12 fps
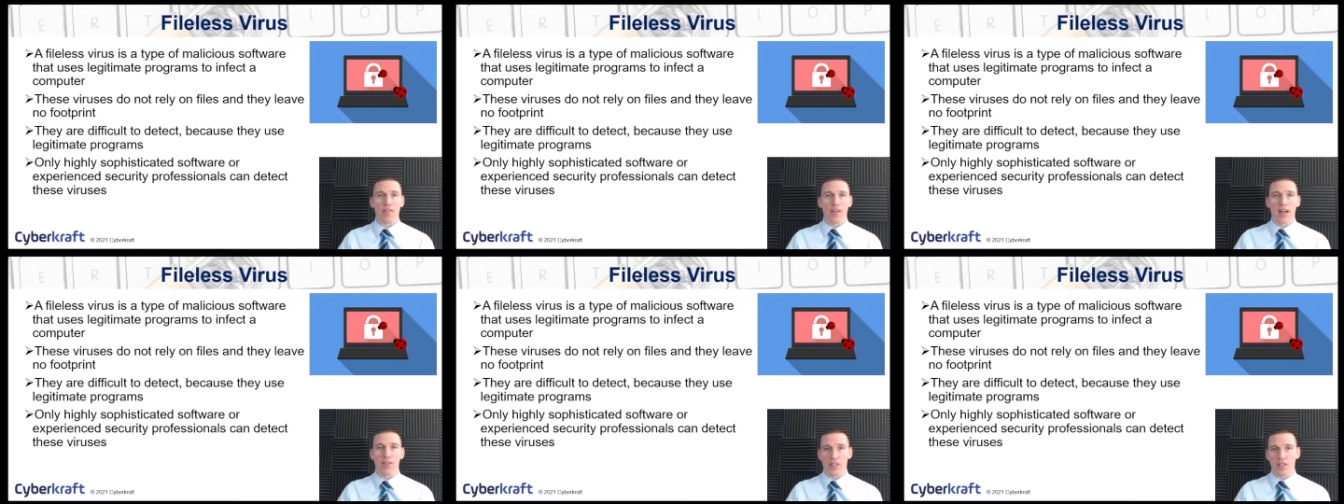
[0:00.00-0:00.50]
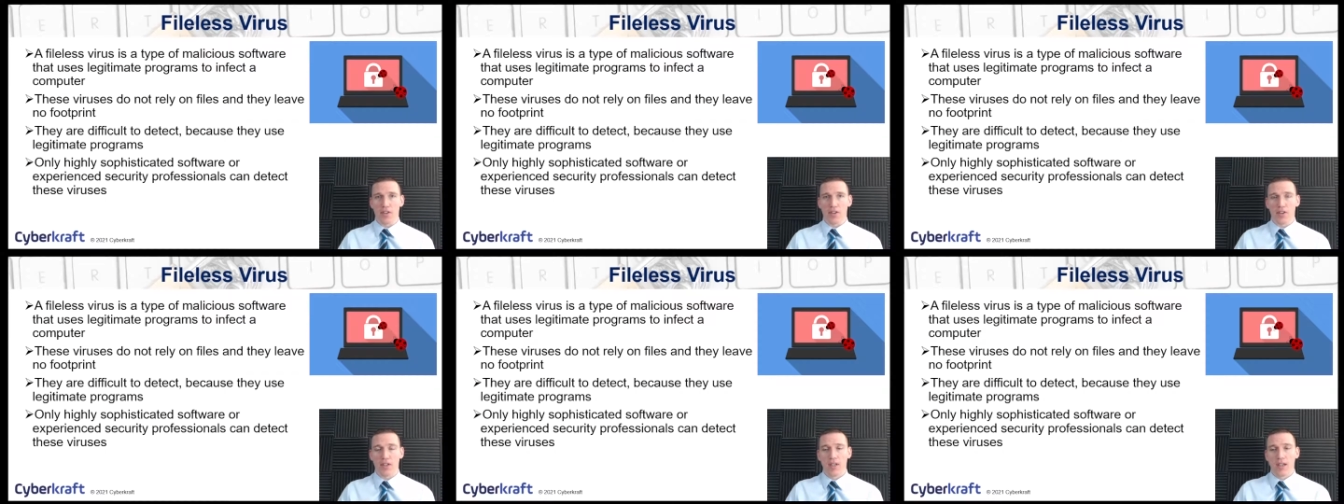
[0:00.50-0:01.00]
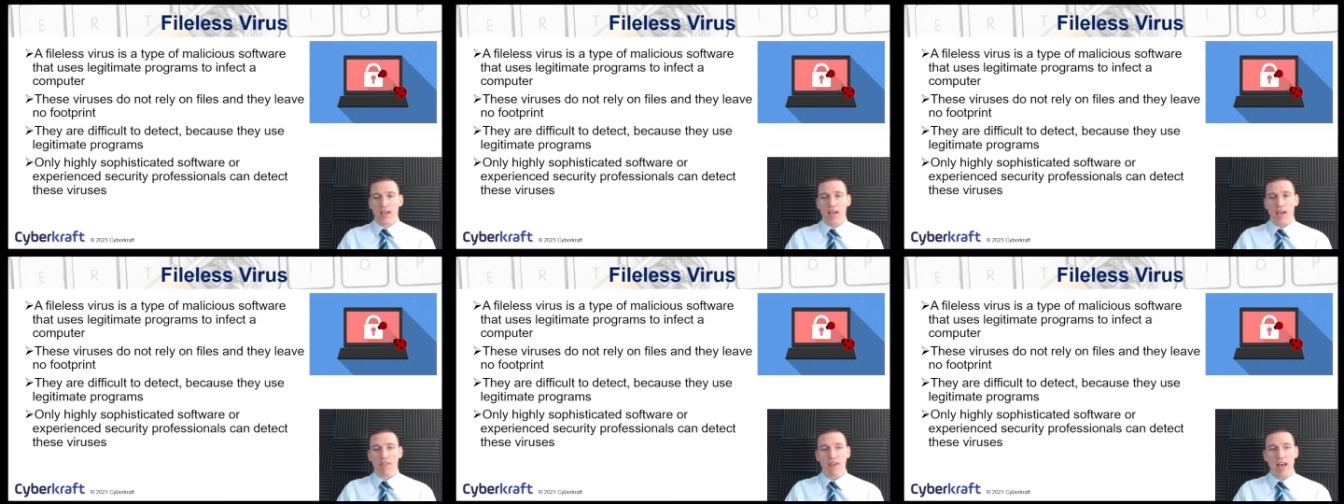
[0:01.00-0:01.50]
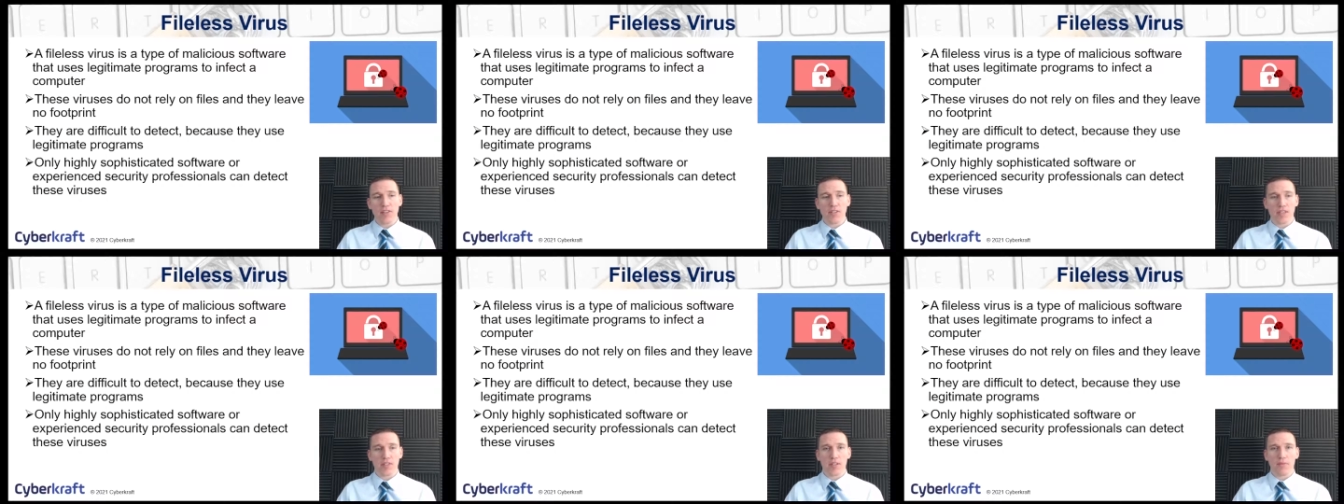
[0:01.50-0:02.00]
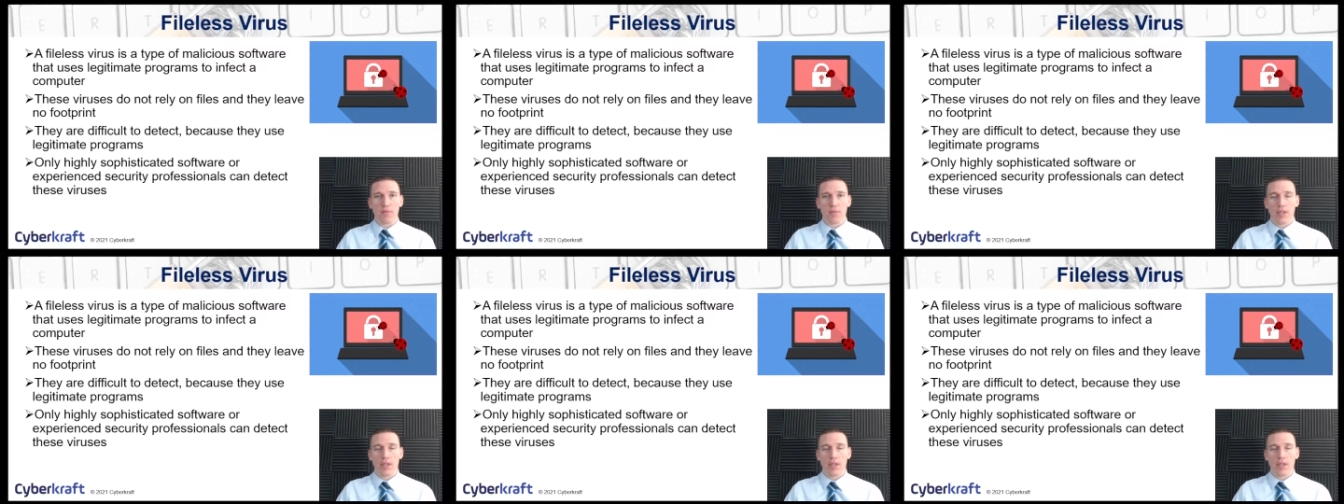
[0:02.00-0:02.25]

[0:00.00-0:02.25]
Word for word: files in your uh, file system.